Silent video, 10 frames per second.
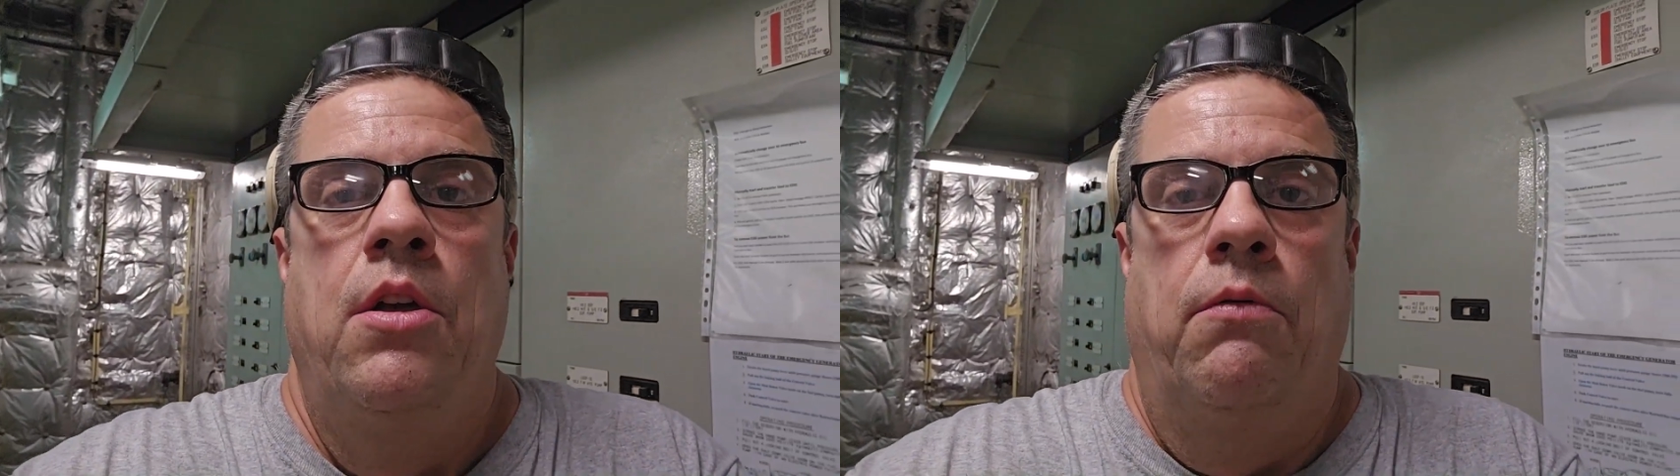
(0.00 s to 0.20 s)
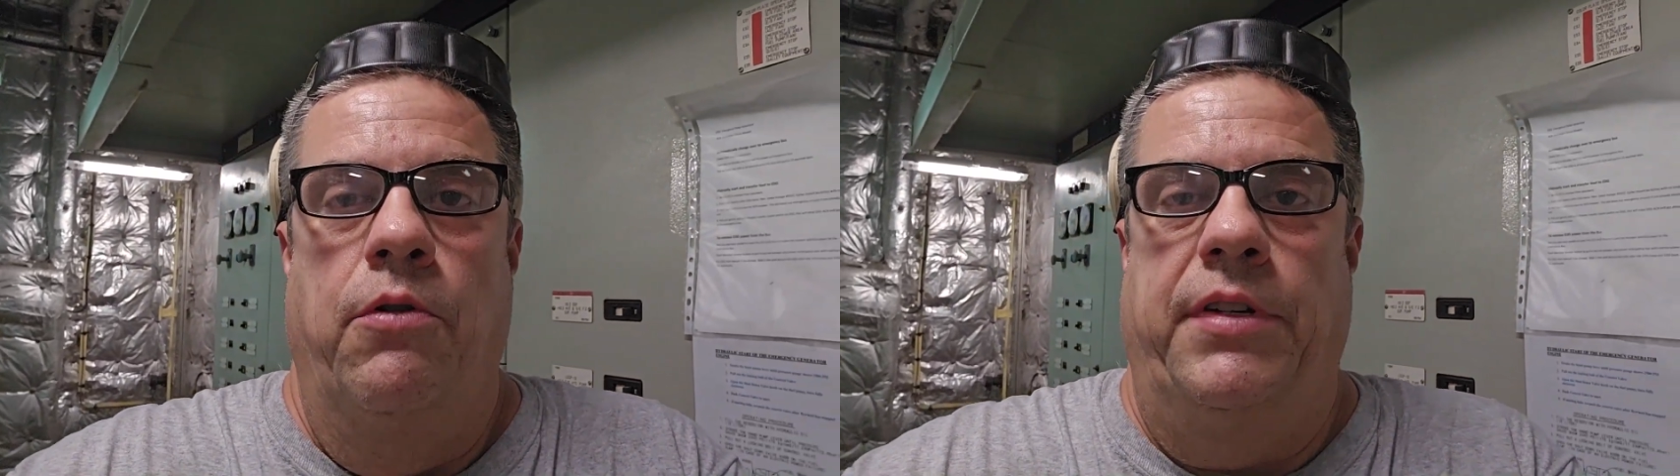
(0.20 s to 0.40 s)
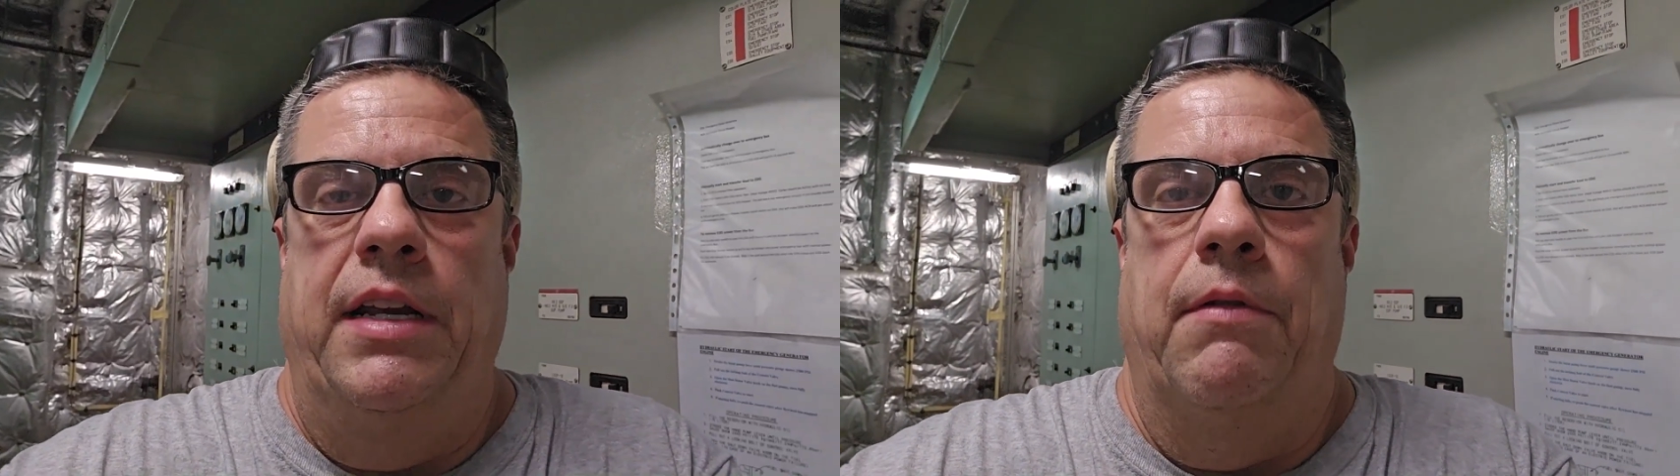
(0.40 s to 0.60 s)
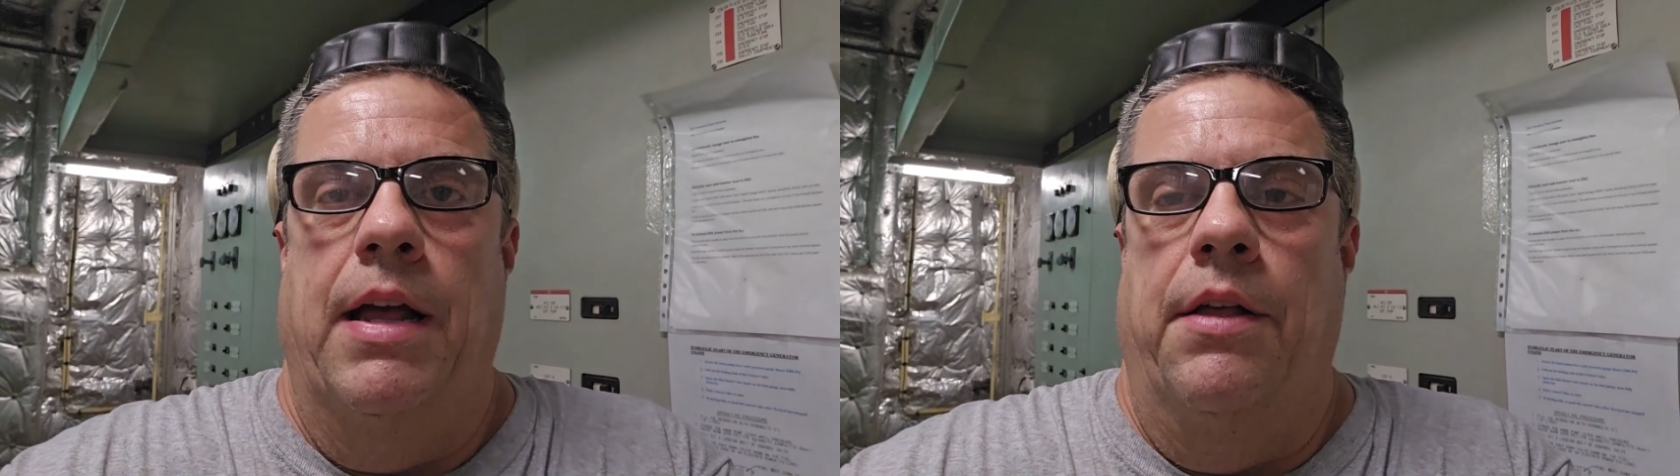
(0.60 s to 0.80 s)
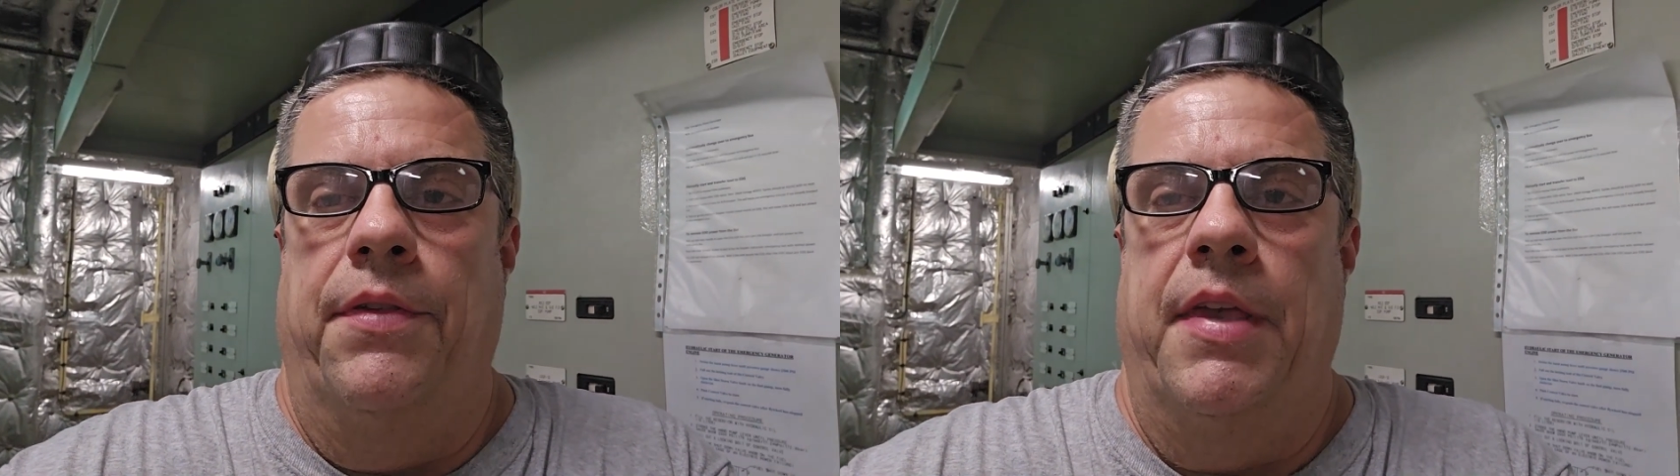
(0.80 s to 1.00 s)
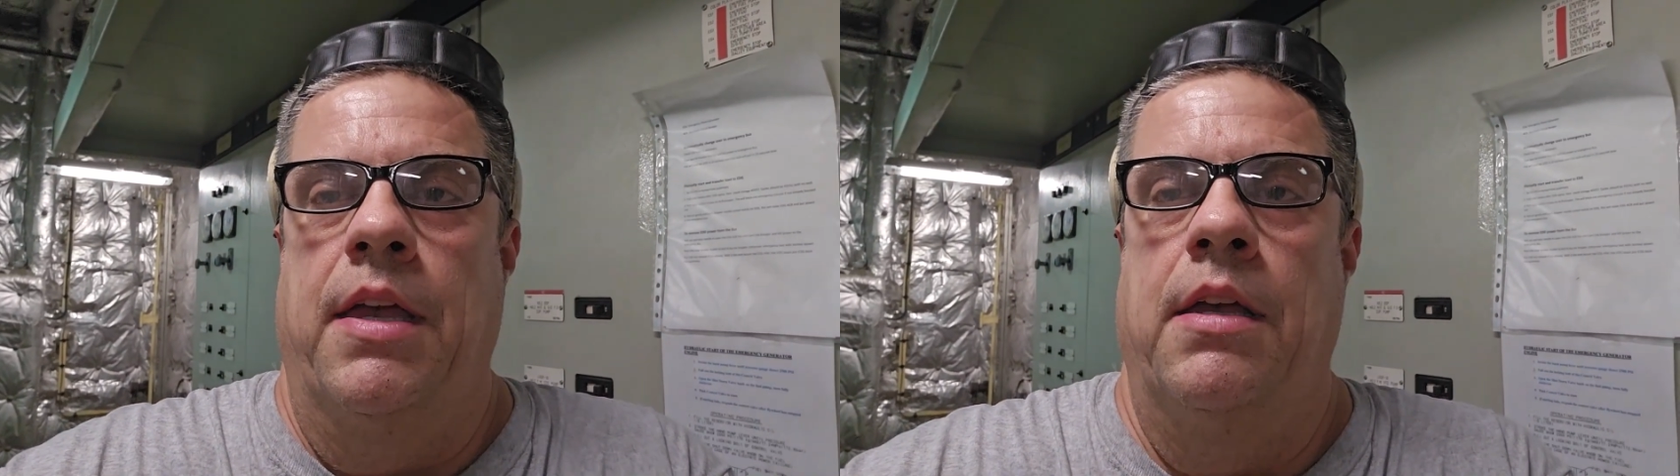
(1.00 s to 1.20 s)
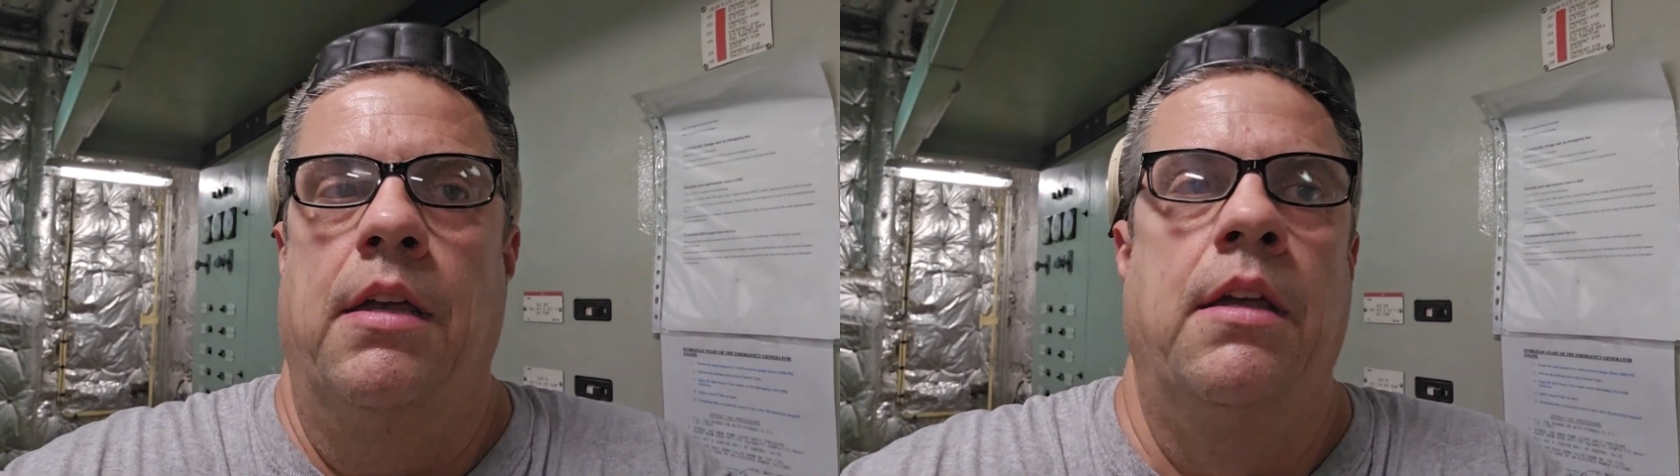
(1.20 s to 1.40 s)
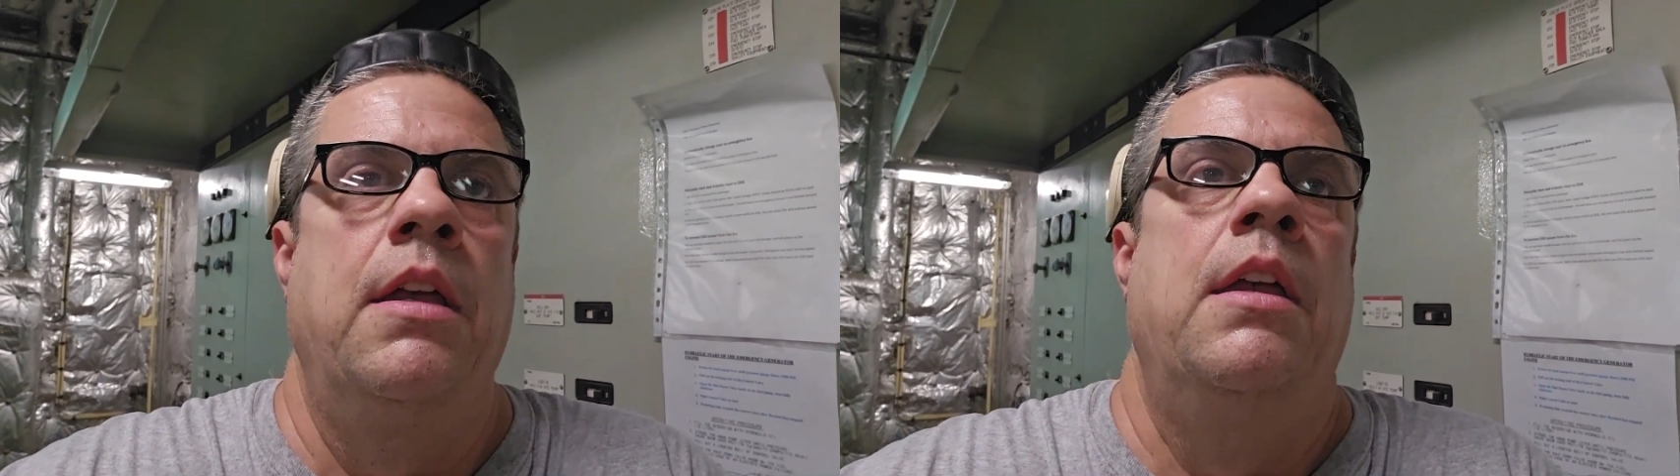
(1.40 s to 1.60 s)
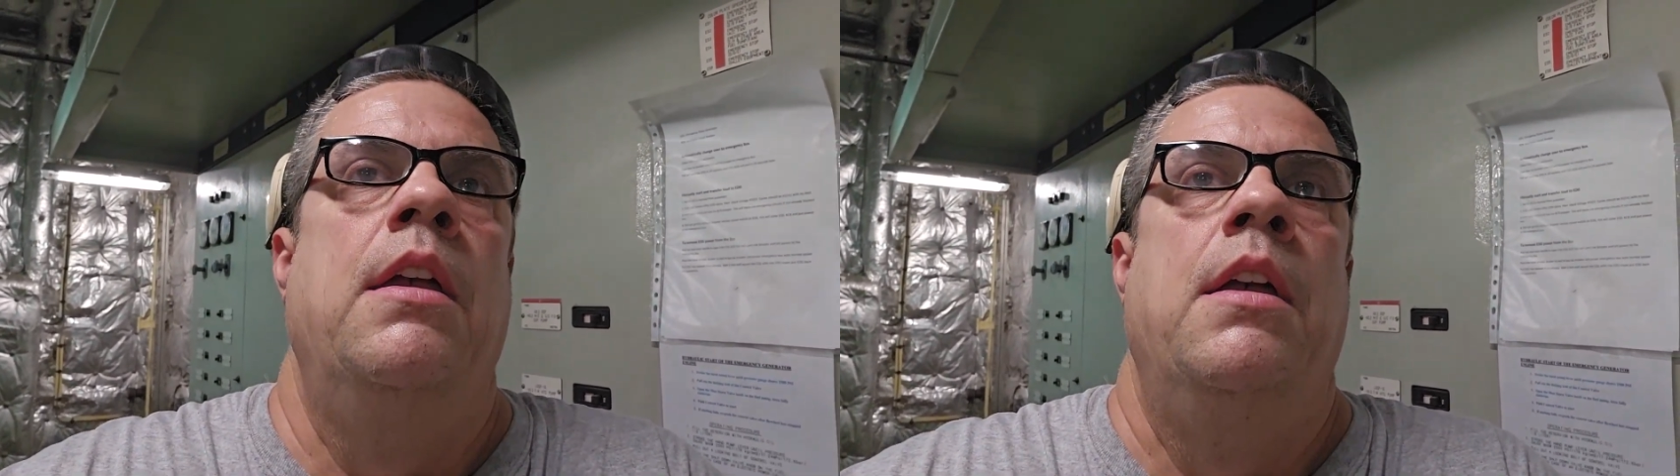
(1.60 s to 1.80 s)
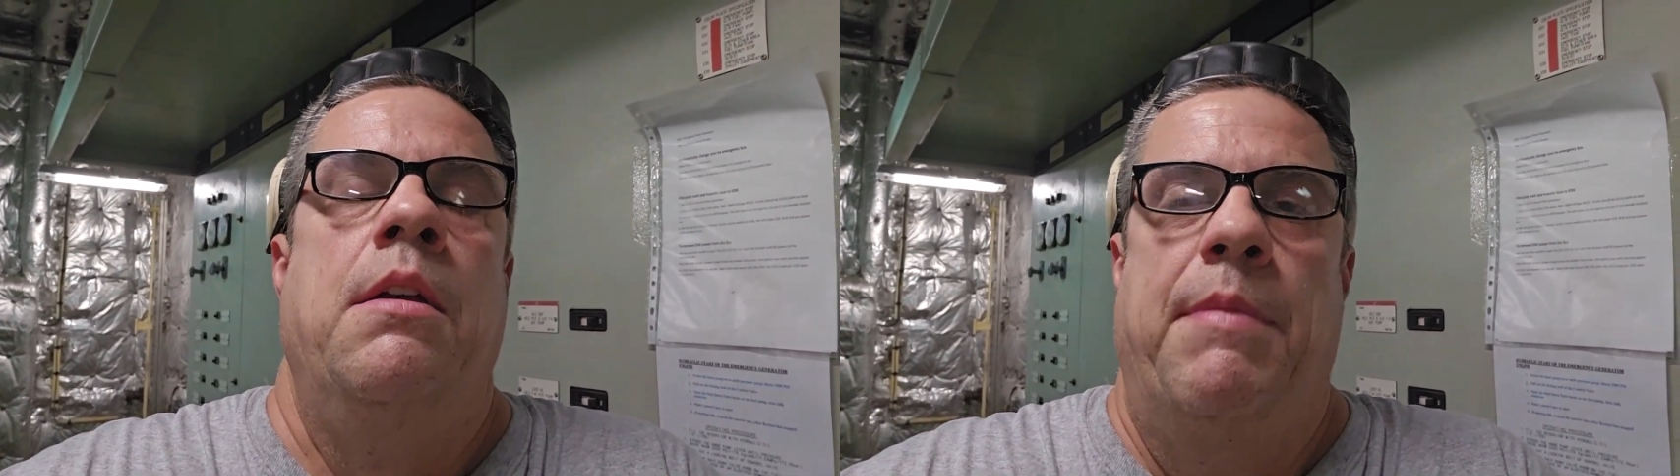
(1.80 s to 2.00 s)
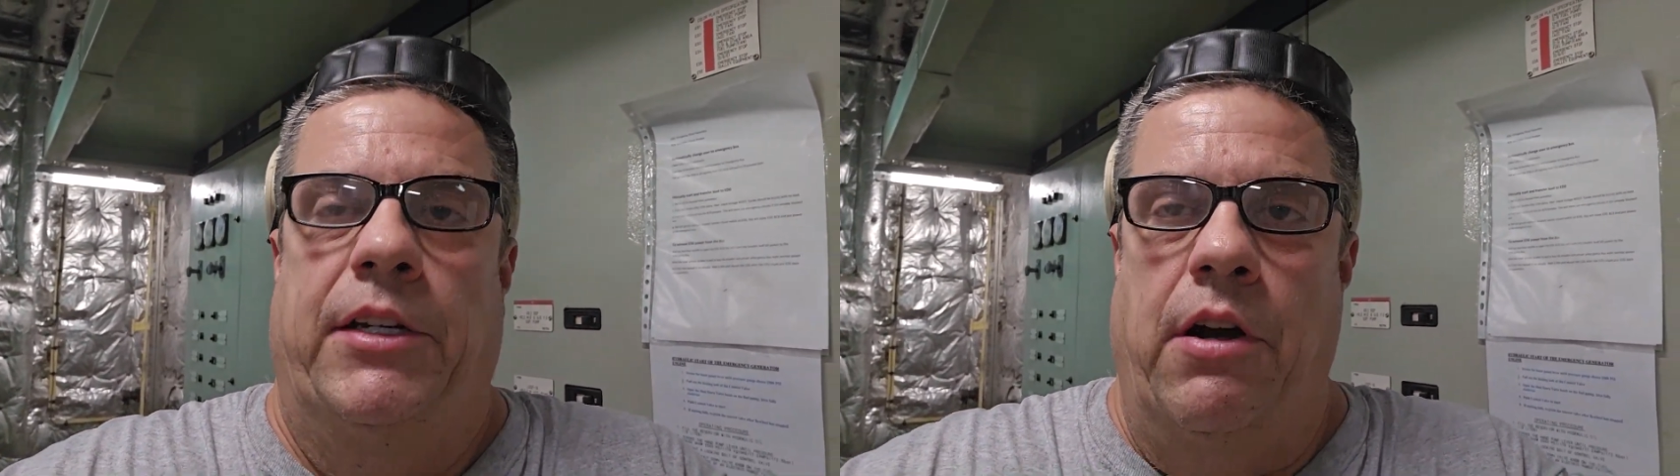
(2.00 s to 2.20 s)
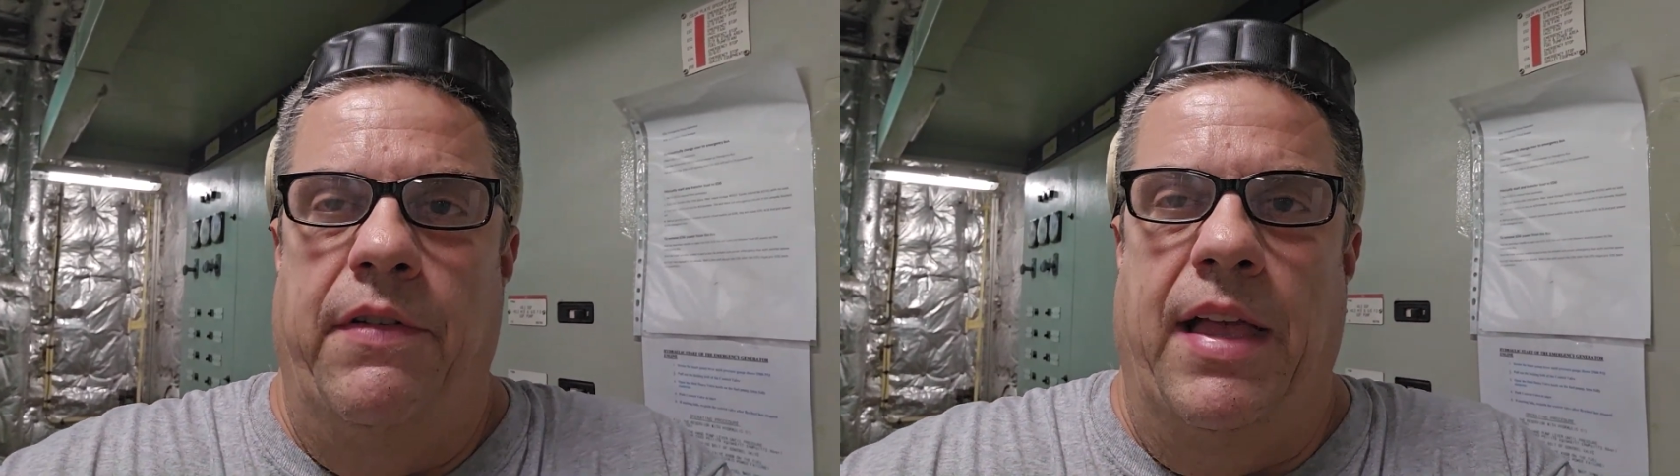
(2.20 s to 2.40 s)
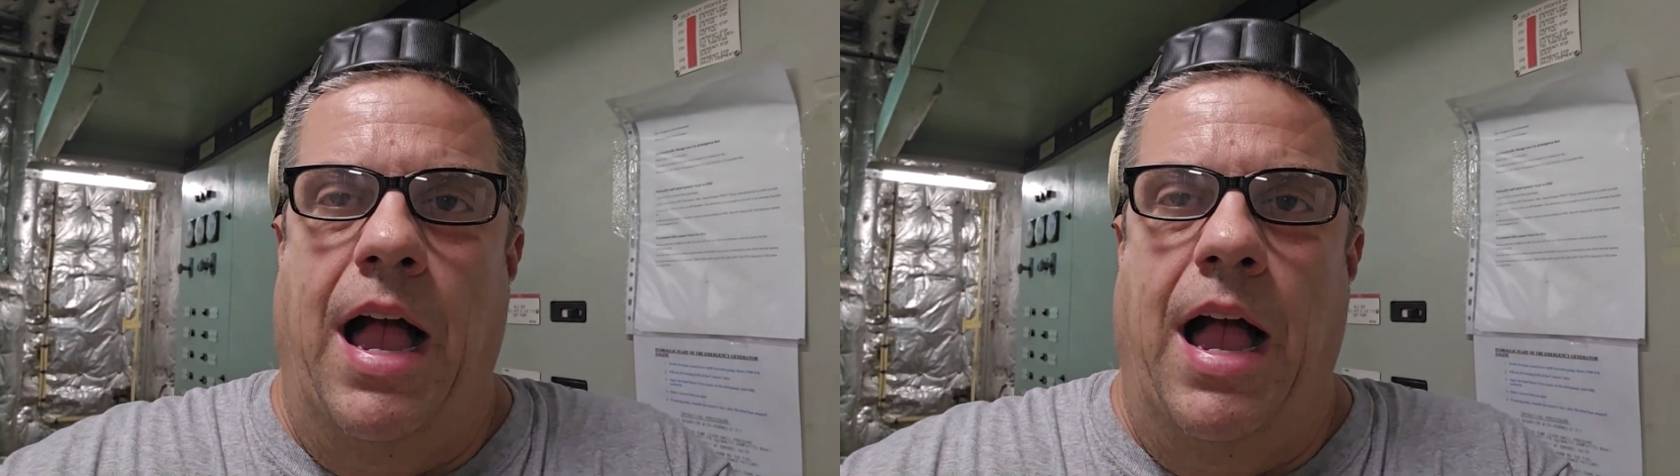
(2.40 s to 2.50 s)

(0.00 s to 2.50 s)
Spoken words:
routine rounds. Make sure everything